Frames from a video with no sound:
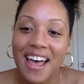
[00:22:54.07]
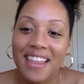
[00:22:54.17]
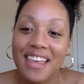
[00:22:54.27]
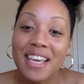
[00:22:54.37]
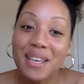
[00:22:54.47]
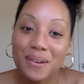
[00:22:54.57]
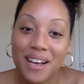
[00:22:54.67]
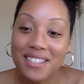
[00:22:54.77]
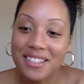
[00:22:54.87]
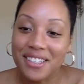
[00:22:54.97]
Thank you,
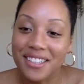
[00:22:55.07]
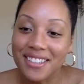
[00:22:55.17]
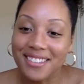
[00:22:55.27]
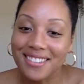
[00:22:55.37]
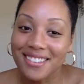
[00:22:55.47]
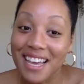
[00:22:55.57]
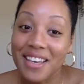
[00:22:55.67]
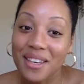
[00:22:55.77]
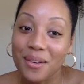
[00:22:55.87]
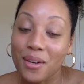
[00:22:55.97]
Esther.
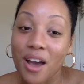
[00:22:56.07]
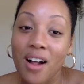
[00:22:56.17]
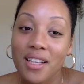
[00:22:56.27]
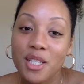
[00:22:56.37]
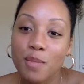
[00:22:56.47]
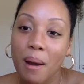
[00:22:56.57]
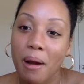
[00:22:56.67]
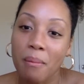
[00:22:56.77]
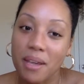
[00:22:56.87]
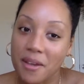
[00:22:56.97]
Thank you. Y'all
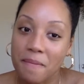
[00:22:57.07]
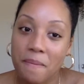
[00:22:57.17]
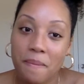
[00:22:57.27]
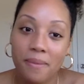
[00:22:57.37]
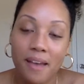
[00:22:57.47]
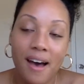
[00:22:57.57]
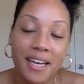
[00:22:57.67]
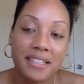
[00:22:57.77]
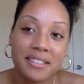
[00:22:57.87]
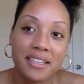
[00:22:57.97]
inspire me,
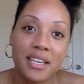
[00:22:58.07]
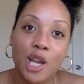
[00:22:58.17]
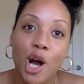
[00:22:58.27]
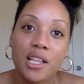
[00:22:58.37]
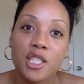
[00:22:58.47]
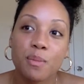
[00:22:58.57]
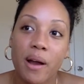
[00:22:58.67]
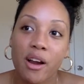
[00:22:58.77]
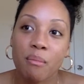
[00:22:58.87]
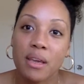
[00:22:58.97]
honestly. Y'all
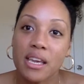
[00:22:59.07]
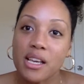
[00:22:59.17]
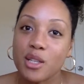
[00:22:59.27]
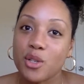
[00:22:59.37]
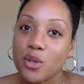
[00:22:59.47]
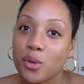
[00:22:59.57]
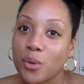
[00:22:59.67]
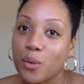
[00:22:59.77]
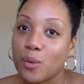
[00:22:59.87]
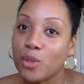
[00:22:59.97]
inspire me
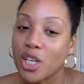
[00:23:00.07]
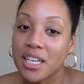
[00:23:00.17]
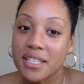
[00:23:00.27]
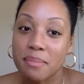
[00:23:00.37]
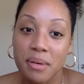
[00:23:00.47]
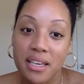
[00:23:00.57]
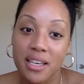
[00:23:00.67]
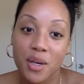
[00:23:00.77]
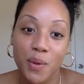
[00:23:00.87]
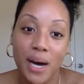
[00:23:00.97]
to just be
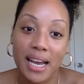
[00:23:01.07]
who I